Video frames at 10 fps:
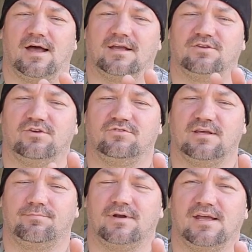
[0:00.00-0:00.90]
can use
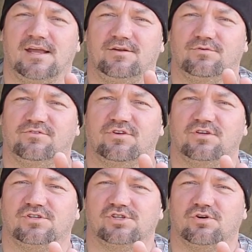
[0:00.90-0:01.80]
that blade that's good
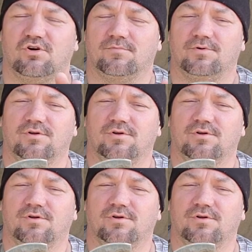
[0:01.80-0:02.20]
and sharp,